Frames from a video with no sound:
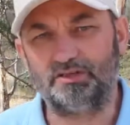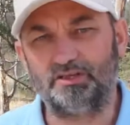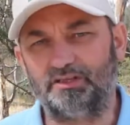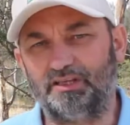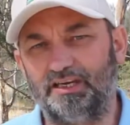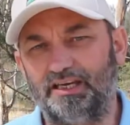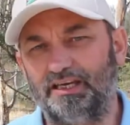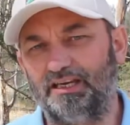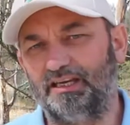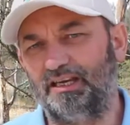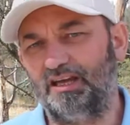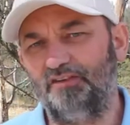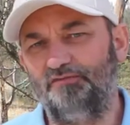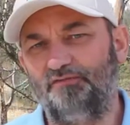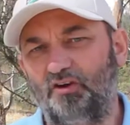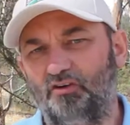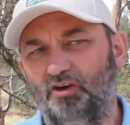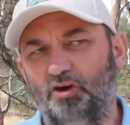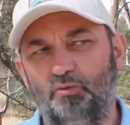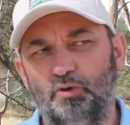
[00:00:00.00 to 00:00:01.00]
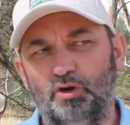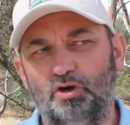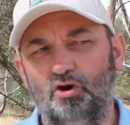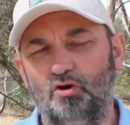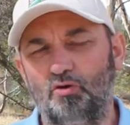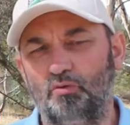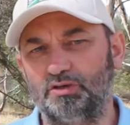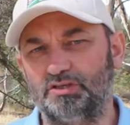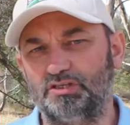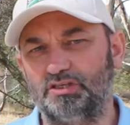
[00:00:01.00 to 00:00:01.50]
that the in-furrow
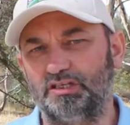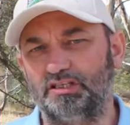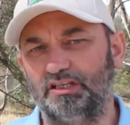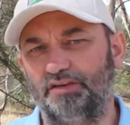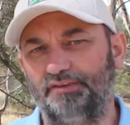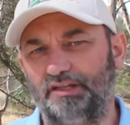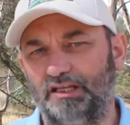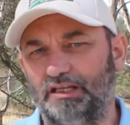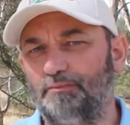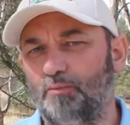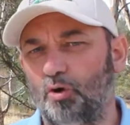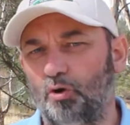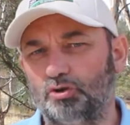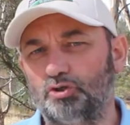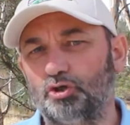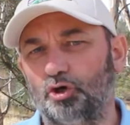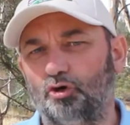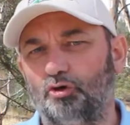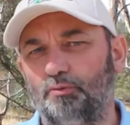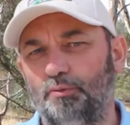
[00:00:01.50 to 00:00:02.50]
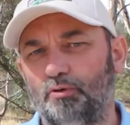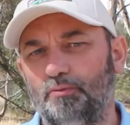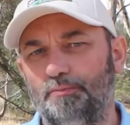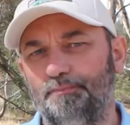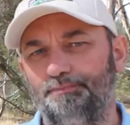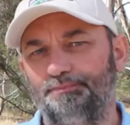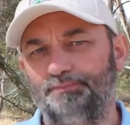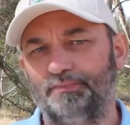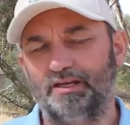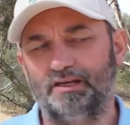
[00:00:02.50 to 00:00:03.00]
wheel was significantly more durable.
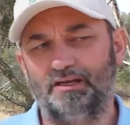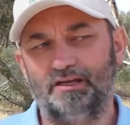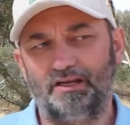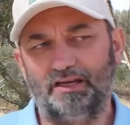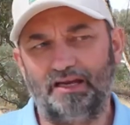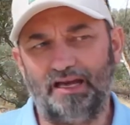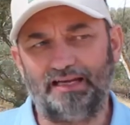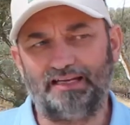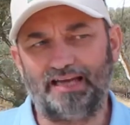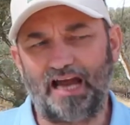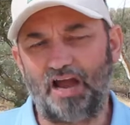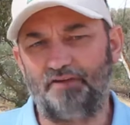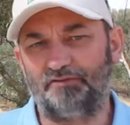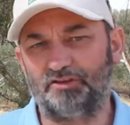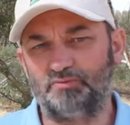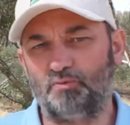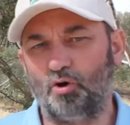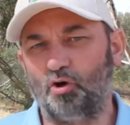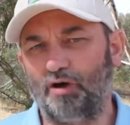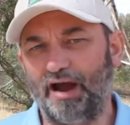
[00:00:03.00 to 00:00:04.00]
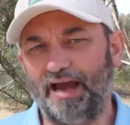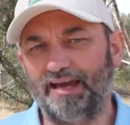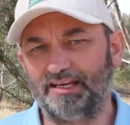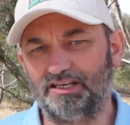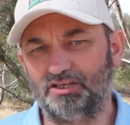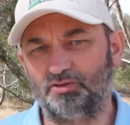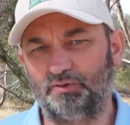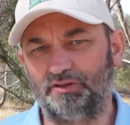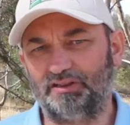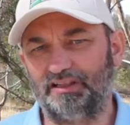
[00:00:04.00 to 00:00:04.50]
It gave us more
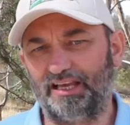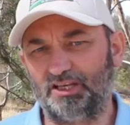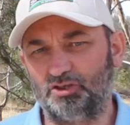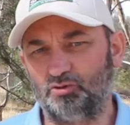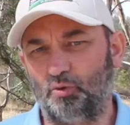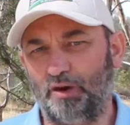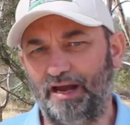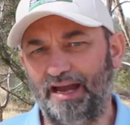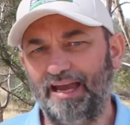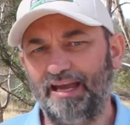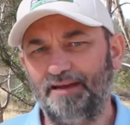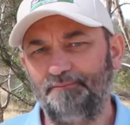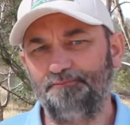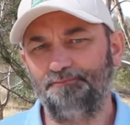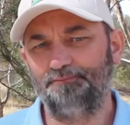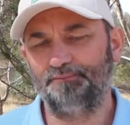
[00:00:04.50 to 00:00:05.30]
acres with less wear.